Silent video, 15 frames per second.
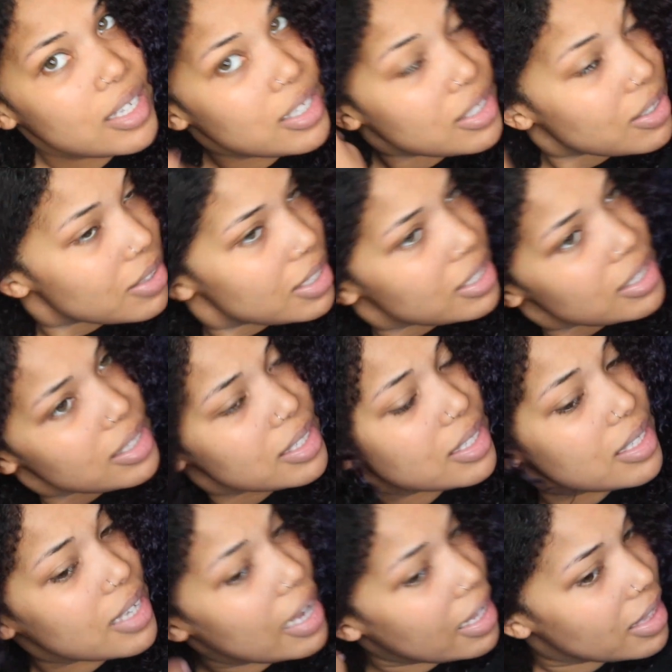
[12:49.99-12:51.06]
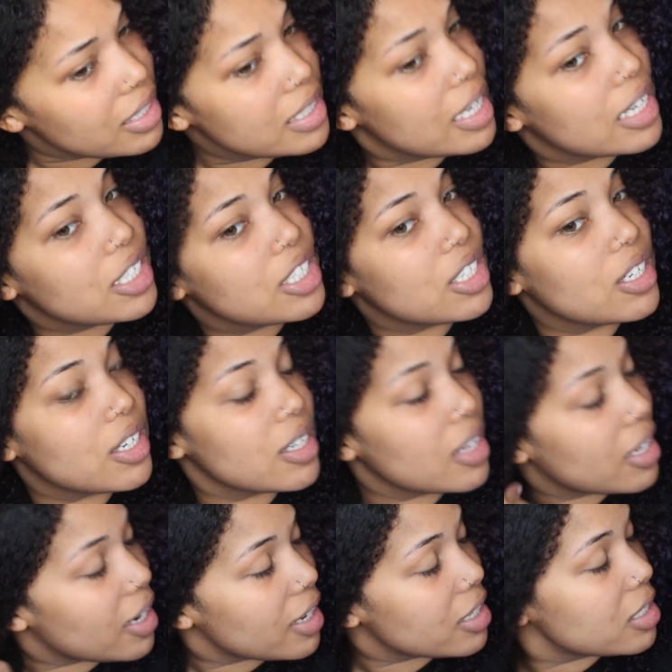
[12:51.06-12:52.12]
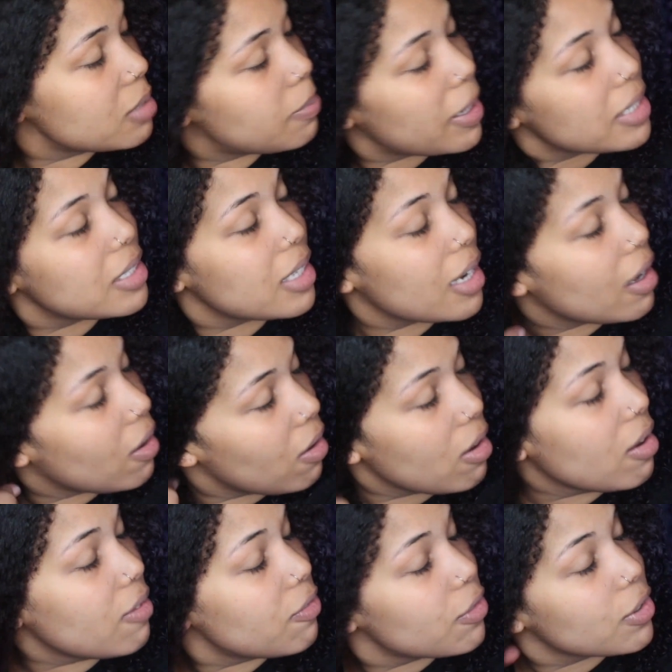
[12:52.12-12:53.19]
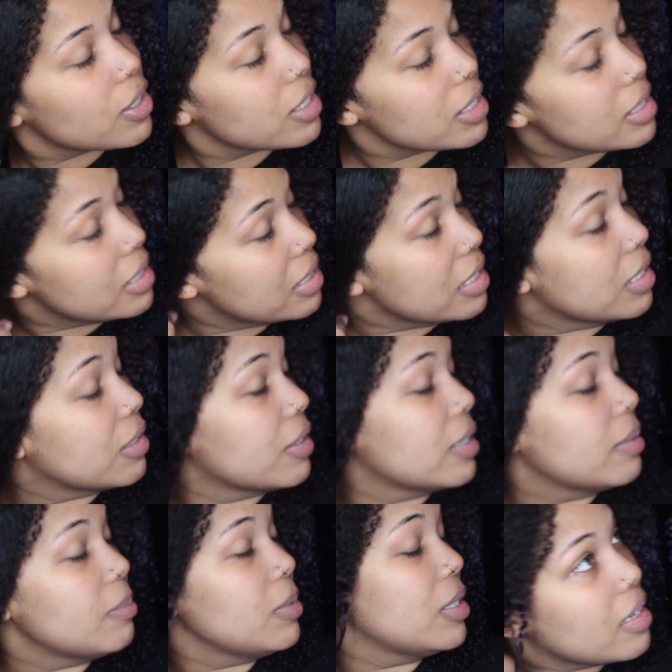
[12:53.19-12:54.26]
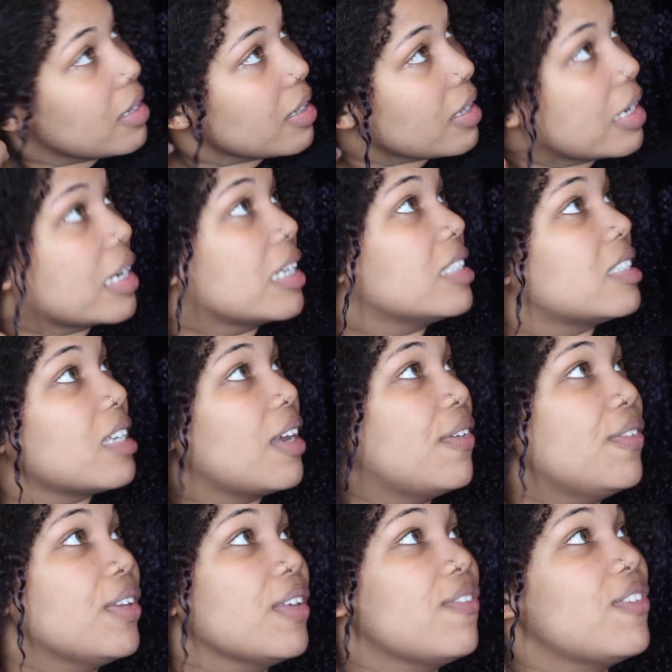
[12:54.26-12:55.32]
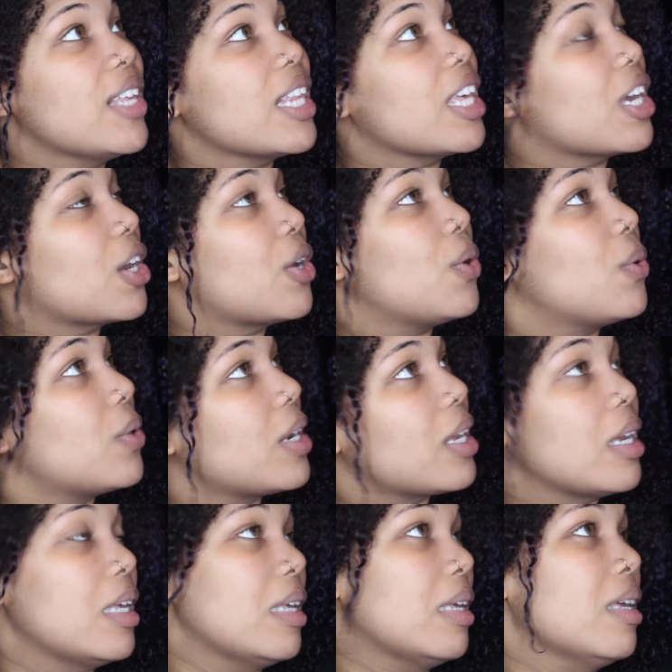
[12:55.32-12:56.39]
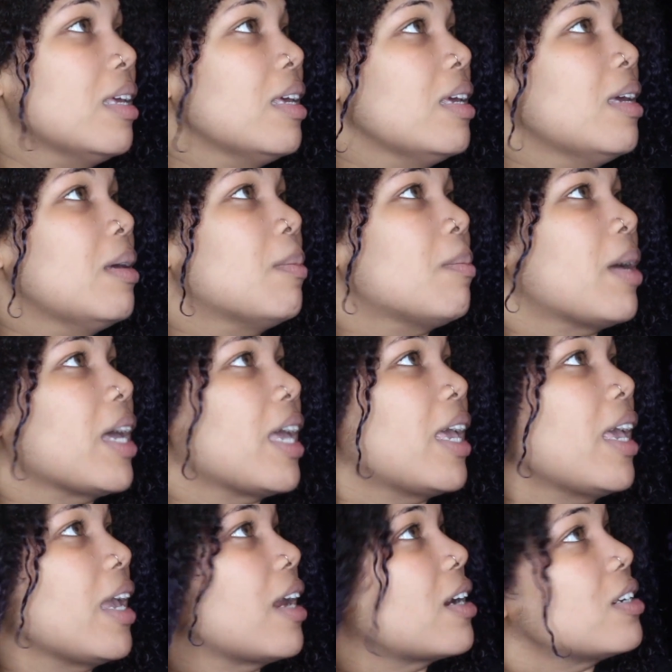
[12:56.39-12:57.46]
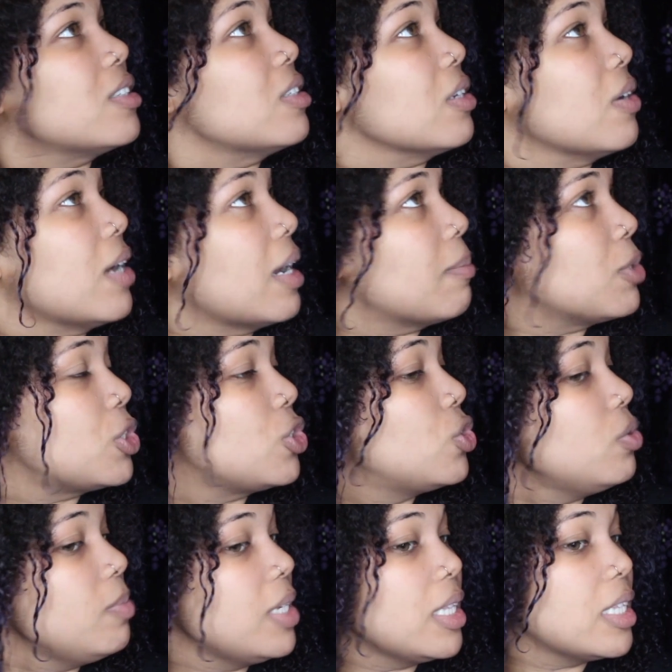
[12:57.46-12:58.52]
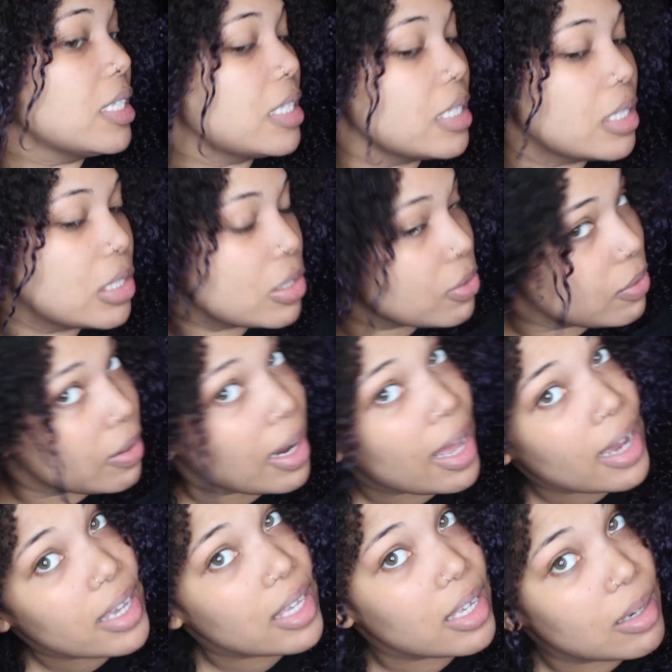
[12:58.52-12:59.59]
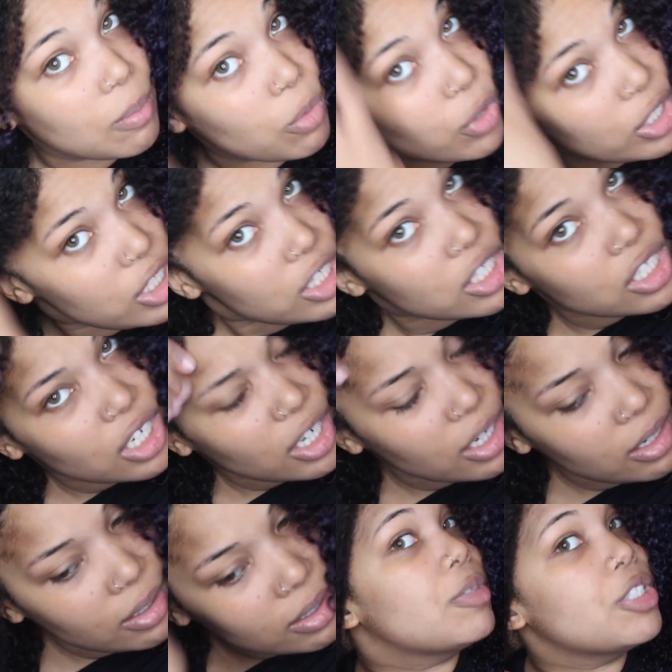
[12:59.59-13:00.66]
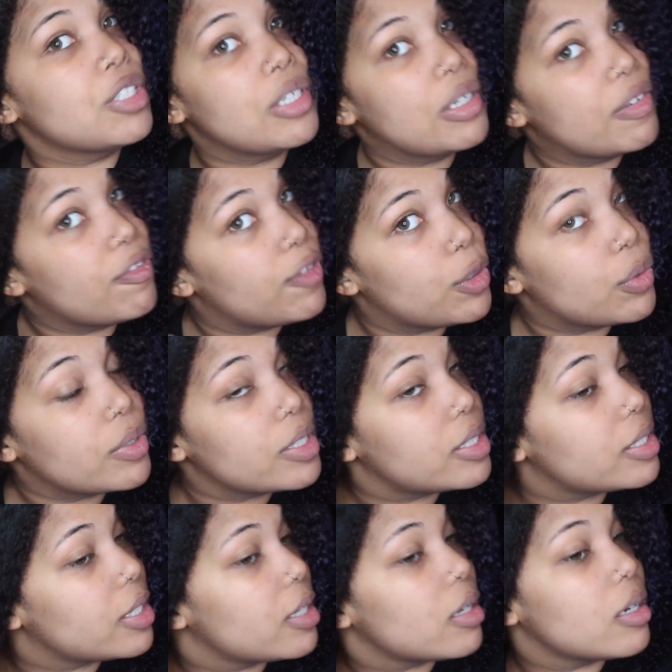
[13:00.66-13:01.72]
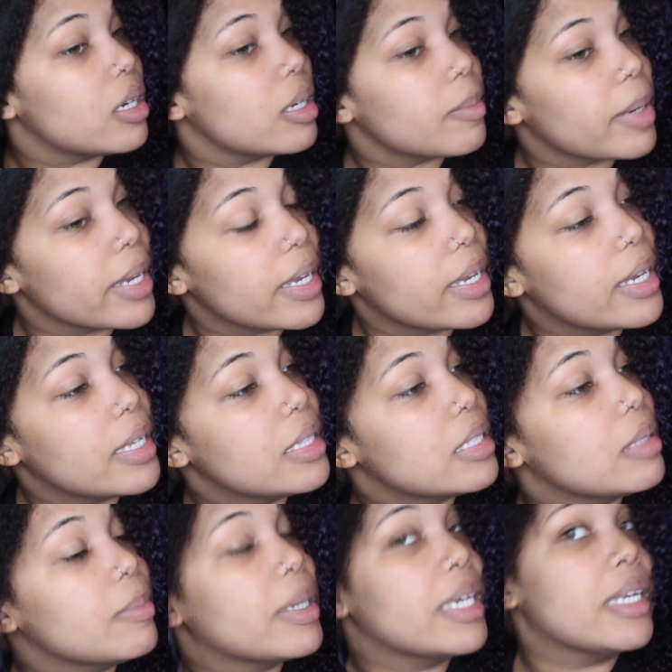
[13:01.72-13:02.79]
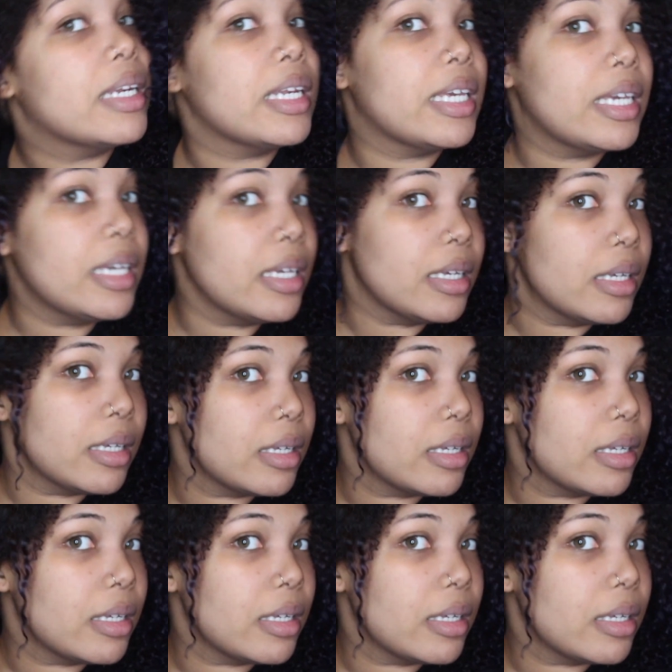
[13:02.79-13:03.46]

So this is not the texture that I expected at all for a serum. Like I definitely feel it coating my hair. So I'm assuming this is to lock in moisture. I'm just going to focus it on my ends mainly.